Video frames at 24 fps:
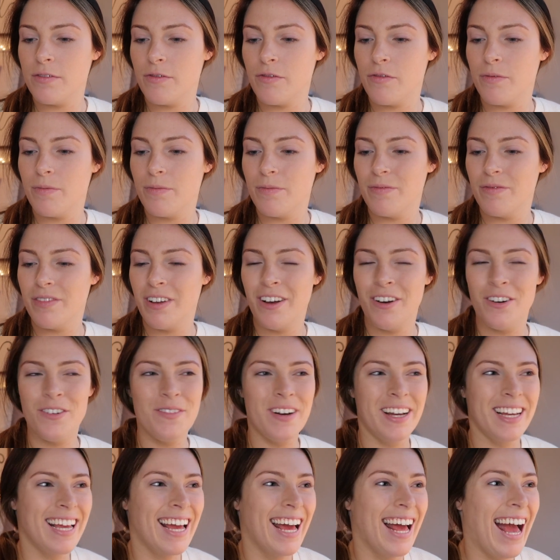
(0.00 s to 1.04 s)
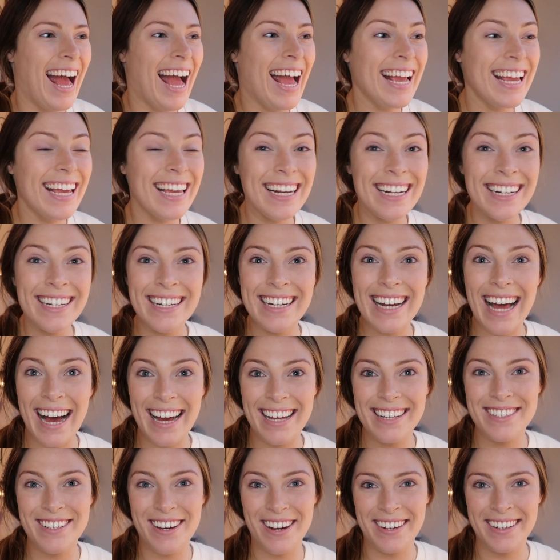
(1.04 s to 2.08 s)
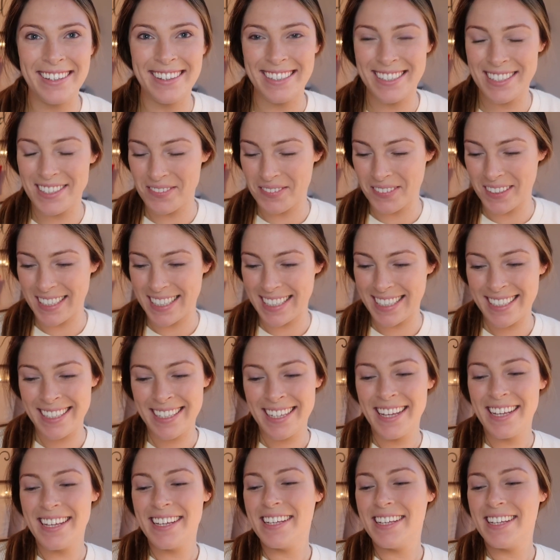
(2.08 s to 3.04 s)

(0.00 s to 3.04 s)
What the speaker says: oh my God, I cannot talk this morning.